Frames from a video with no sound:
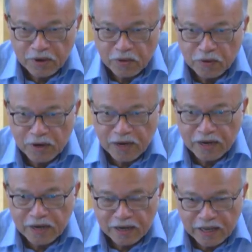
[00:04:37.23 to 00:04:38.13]
who
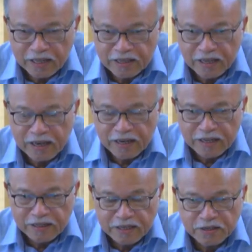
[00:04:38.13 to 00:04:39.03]
are
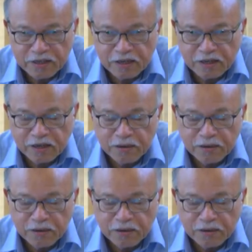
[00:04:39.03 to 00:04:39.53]
attending these uh,